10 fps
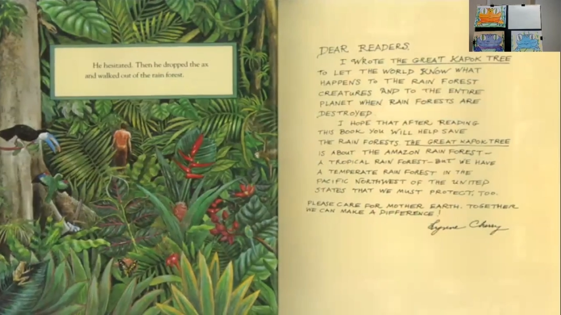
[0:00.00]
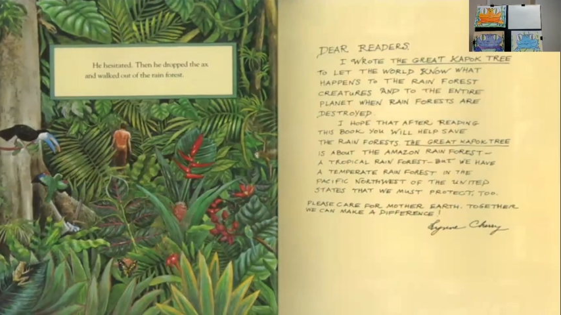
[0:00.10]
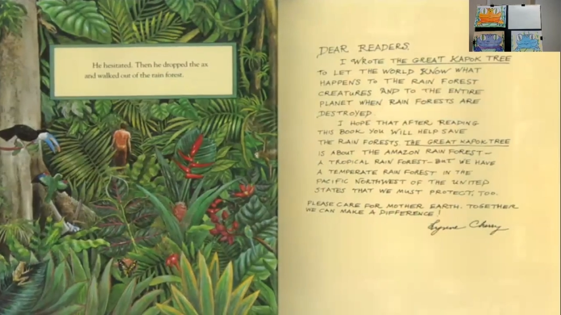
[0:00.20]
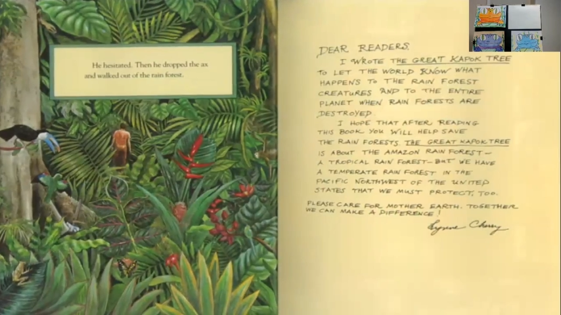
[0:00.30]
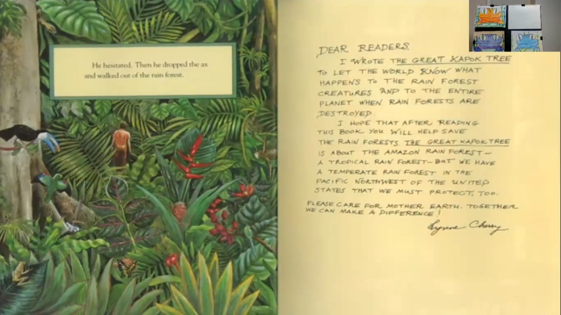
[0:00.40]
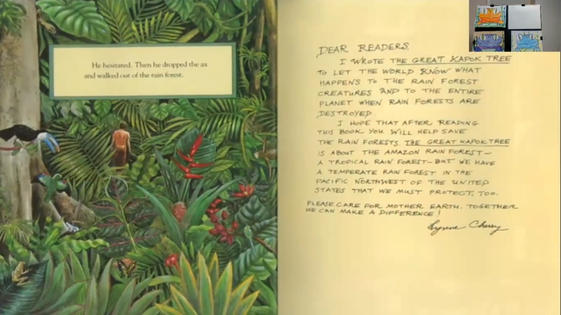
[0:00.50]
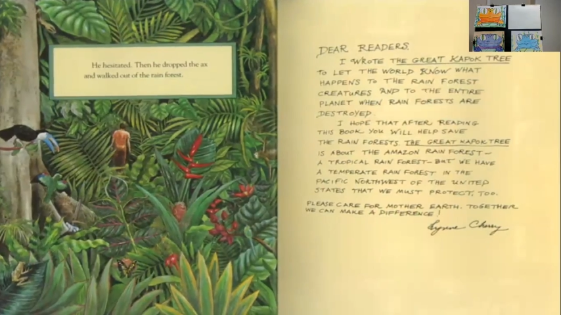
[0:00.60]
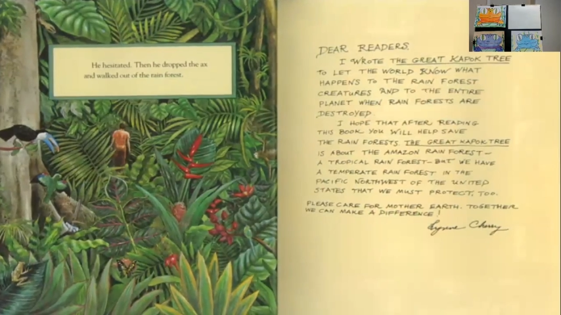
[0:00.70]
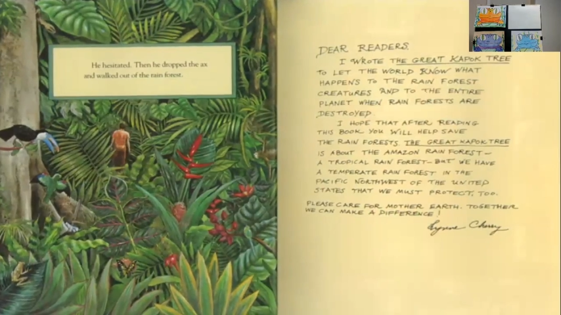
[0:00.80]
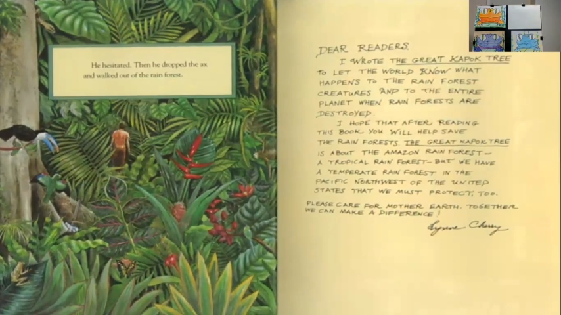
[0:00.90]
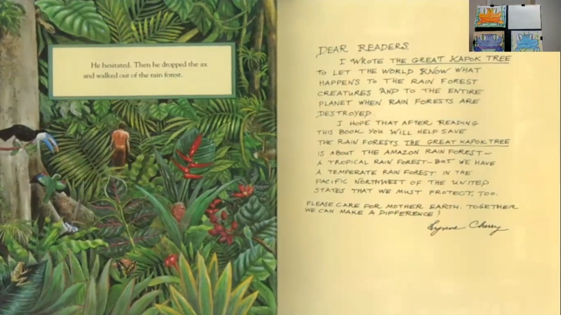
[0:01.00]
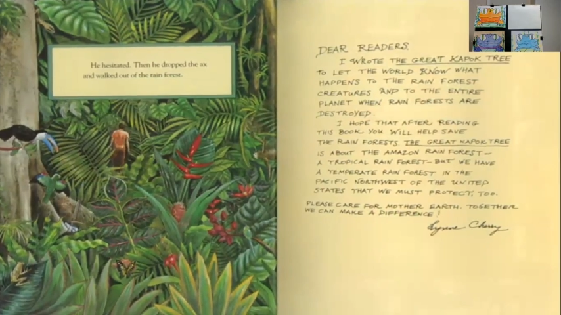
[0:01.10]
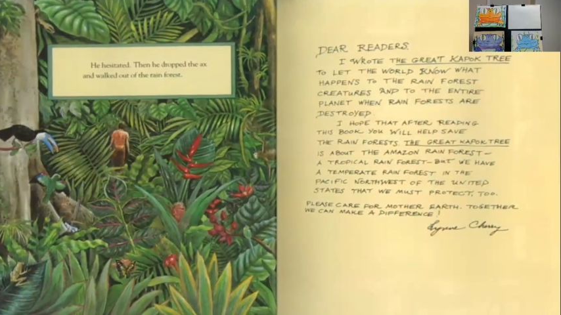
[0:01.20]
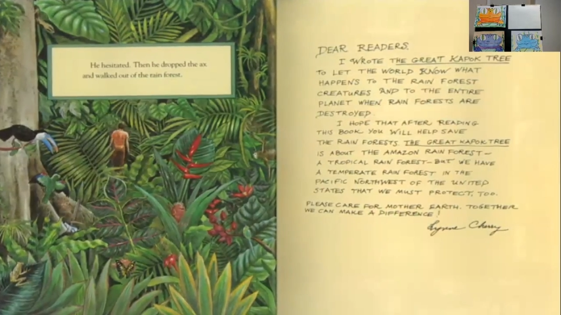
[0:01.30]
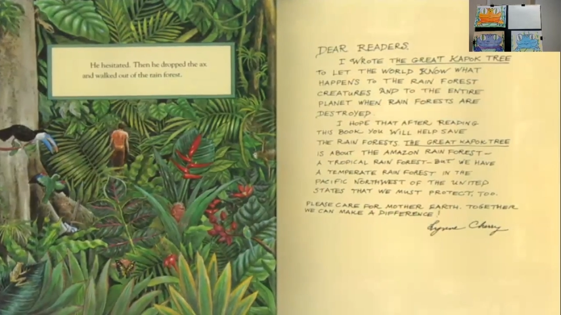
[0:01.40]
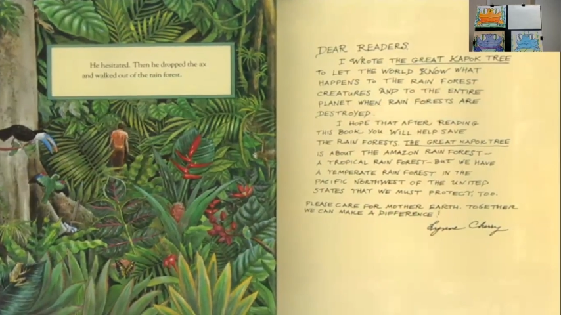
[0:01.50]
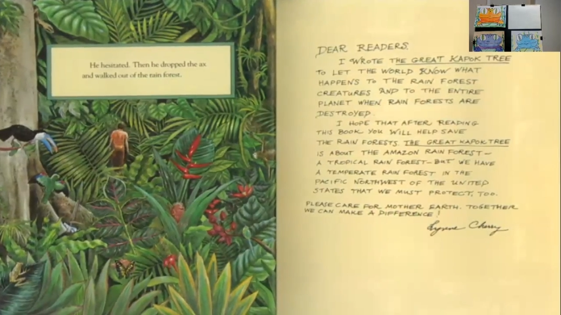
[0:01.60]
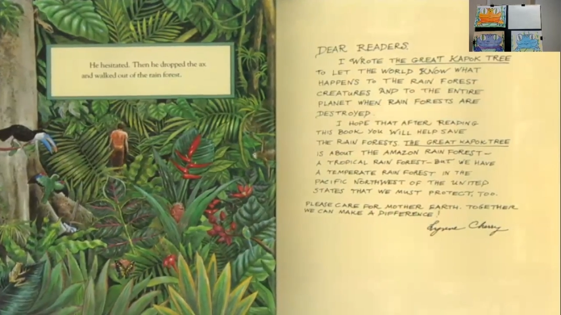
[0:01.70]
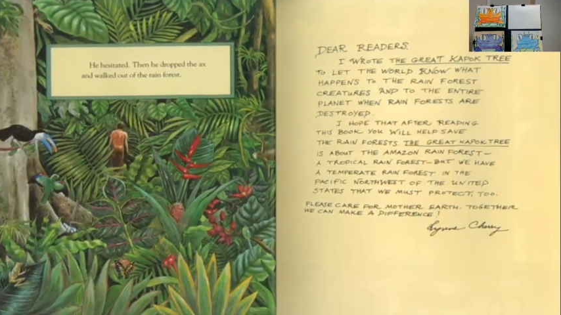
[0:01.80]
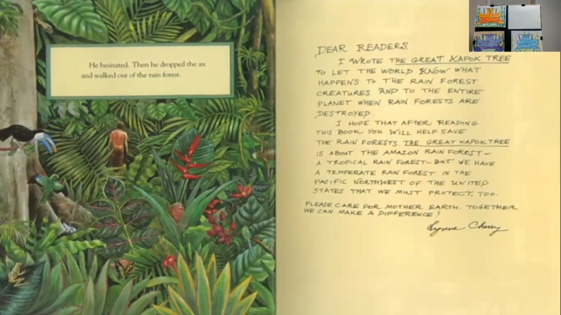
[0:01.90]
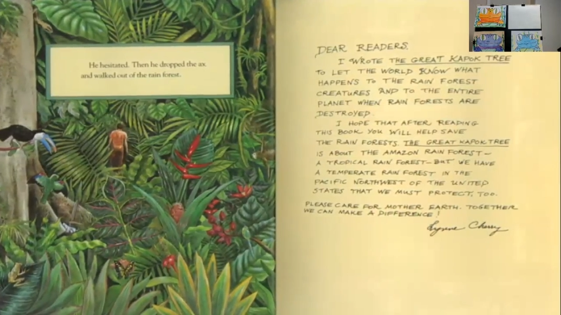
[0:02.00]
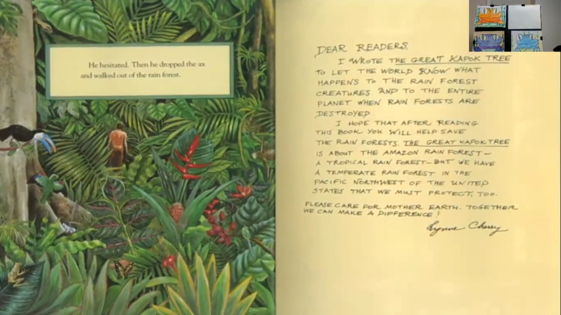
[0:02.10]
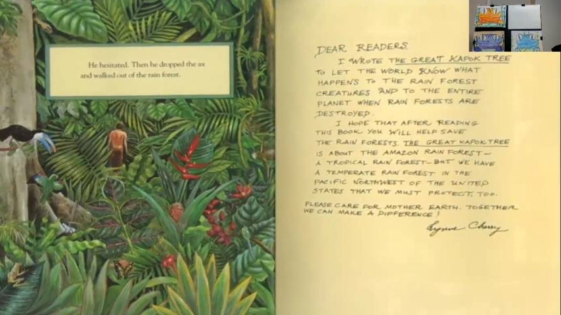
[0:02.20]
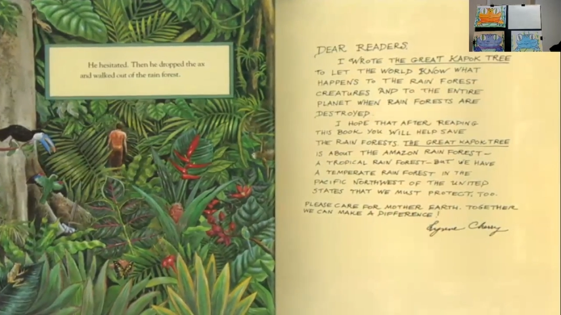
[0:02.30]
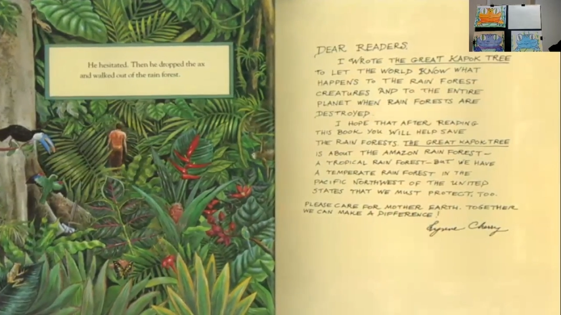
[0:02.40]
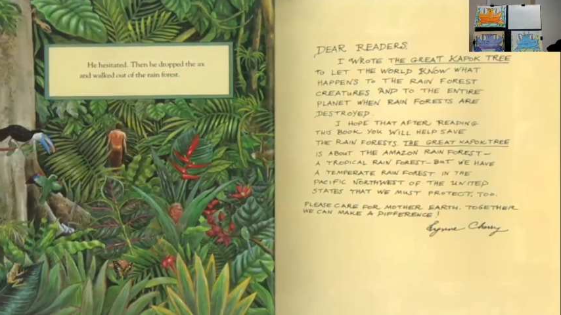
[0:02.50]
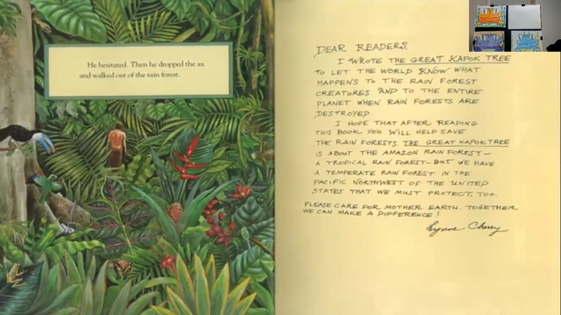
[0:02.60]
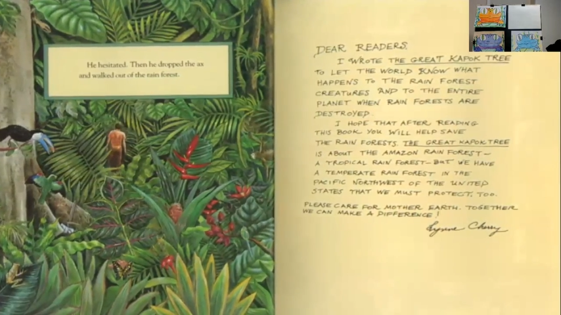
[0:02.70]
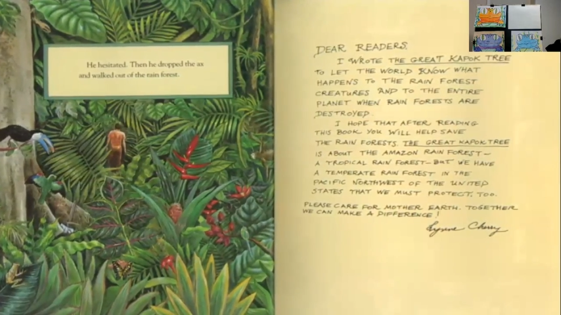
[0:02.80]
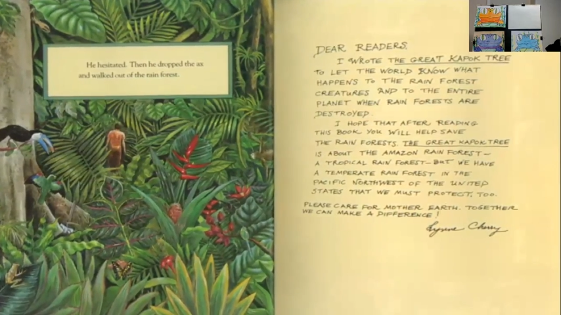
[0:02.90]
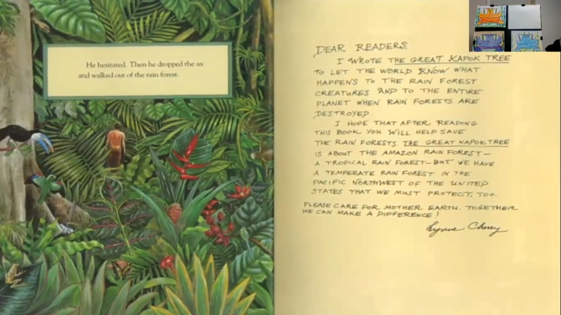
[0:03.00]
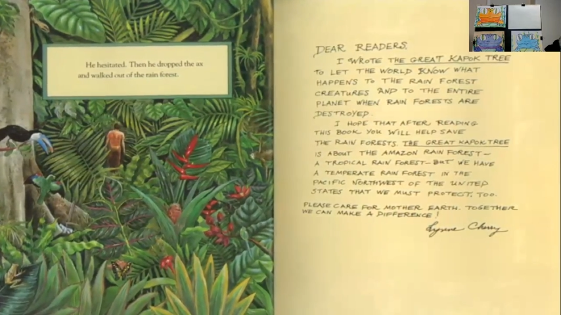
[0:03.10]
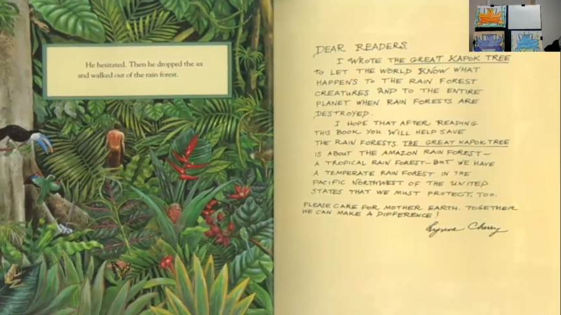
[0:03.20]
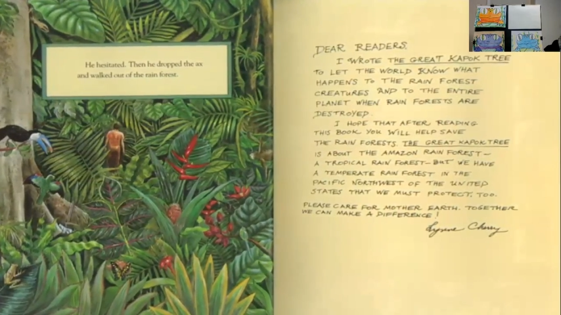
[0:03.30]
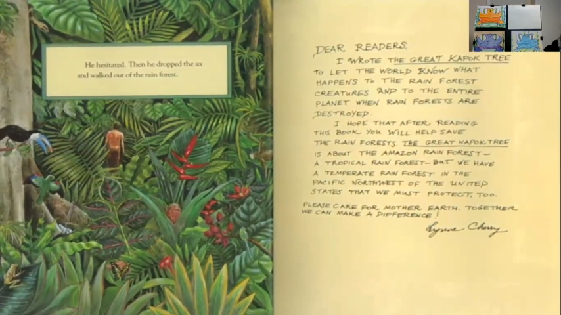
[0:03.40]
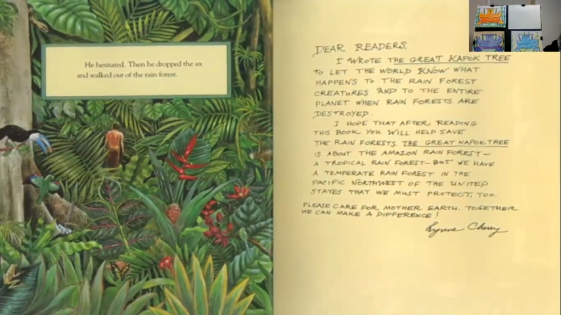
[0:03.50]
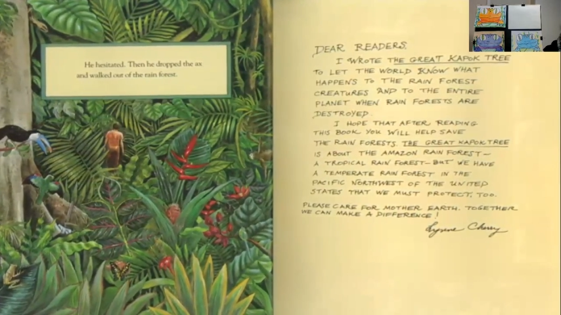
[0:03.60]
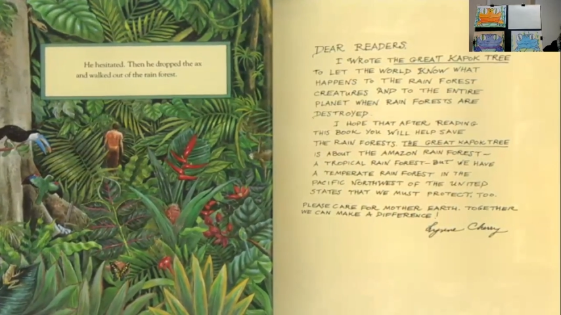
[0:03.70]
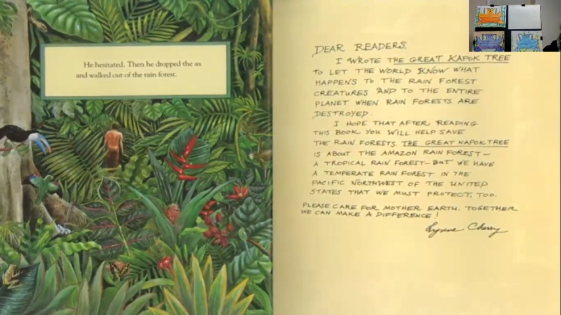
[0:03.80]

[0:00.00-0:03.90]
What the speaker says: Nobody's mouth can be seen.